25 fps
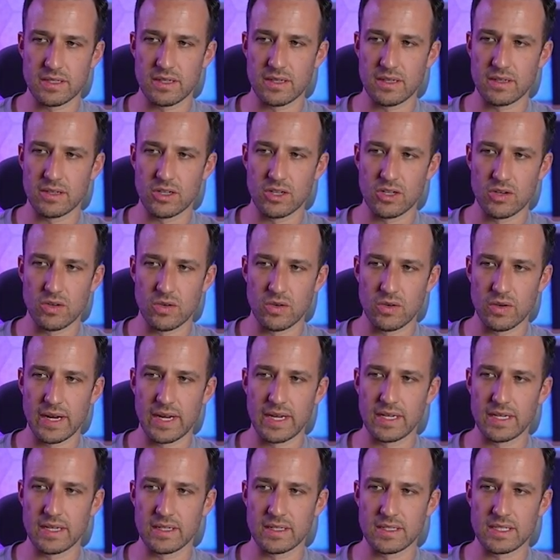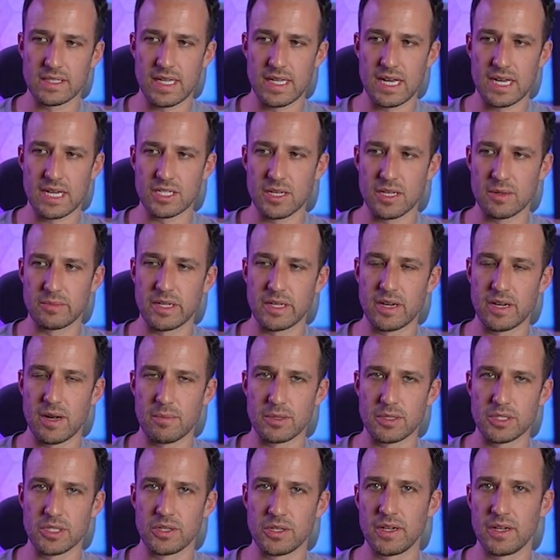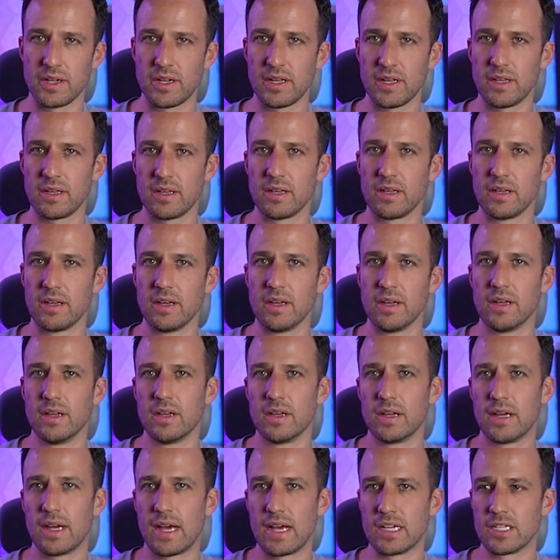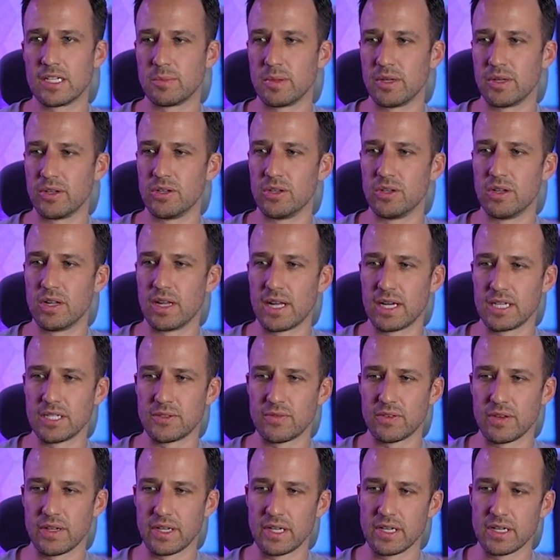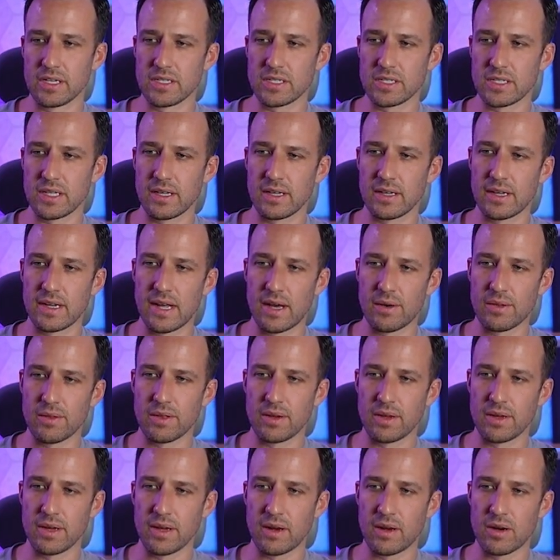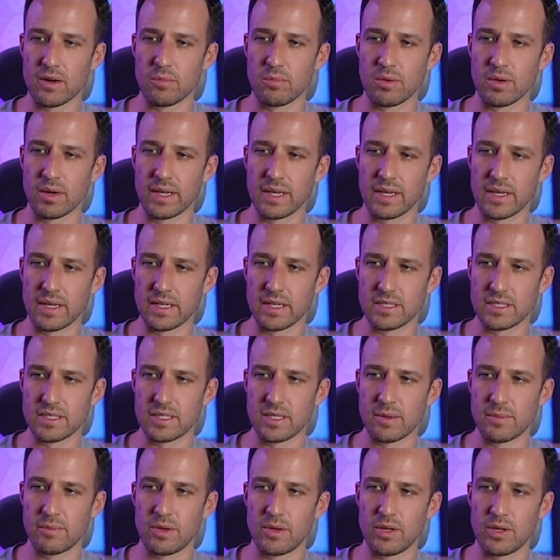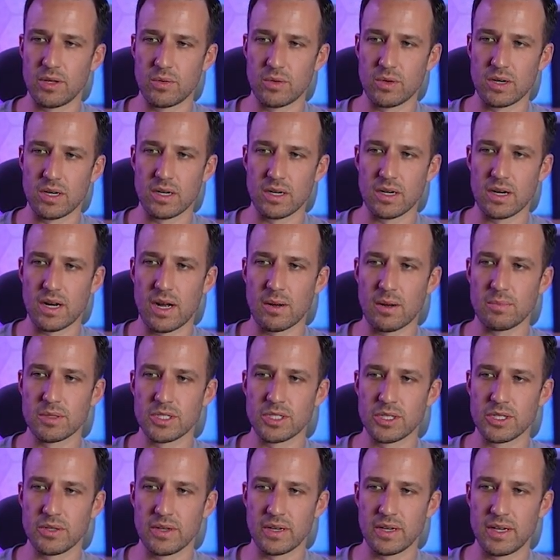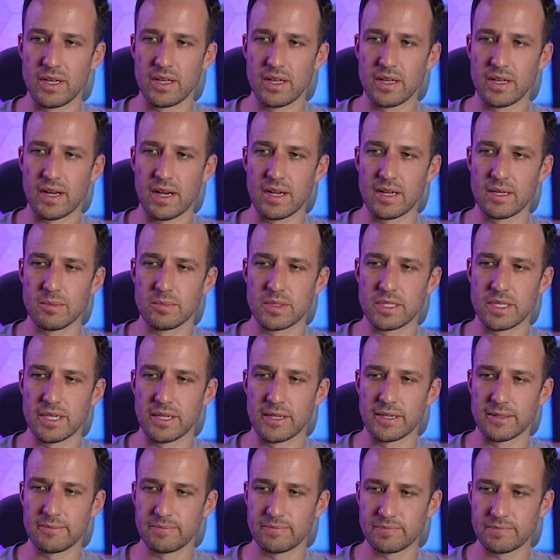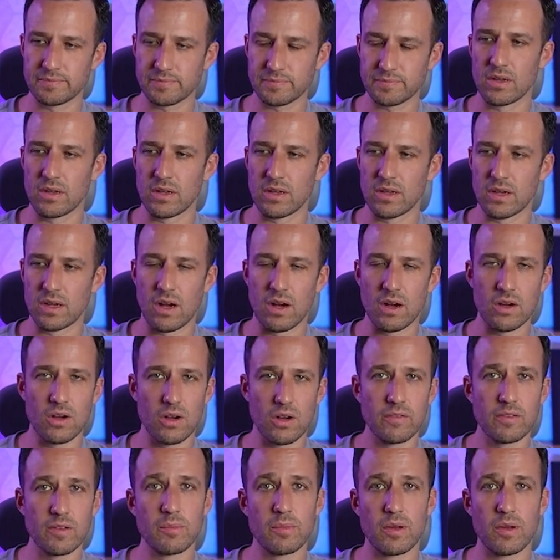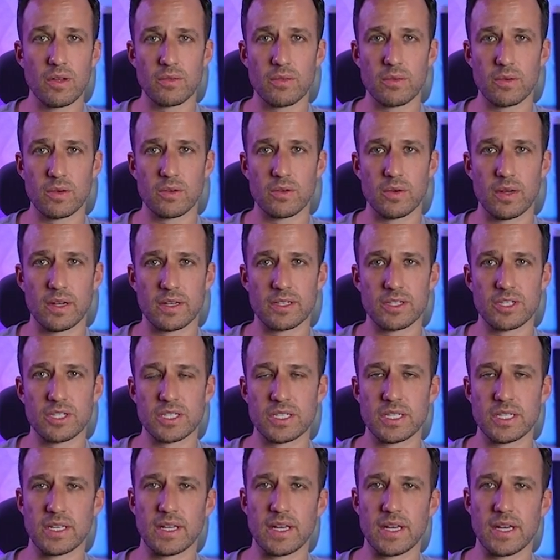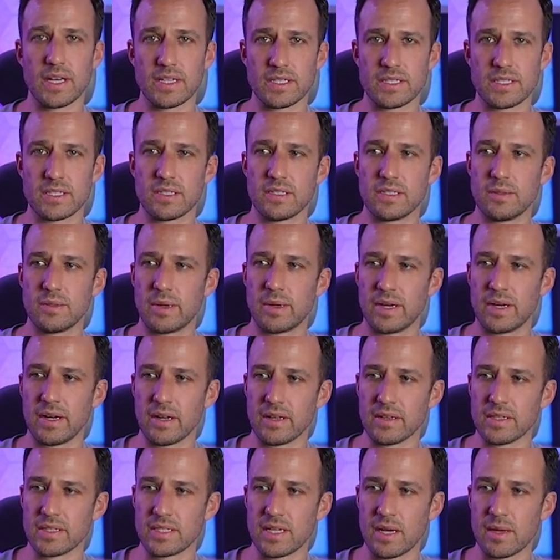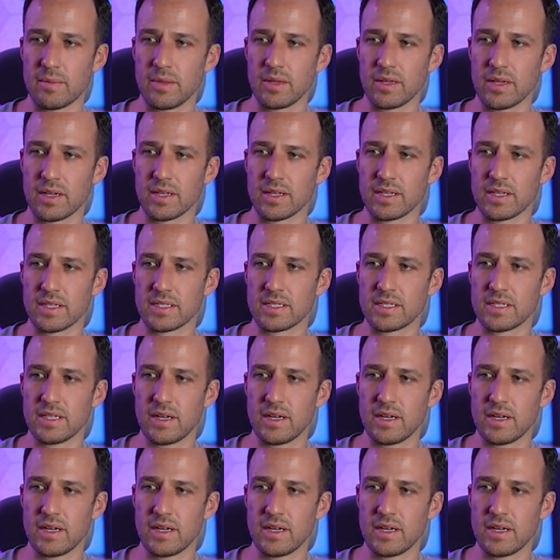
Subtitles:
create/update opportunity has been utilized for years, and now they are bringing in some newer opportunity items here. I'll go over both real quick, just in case, depending on the time you look at this.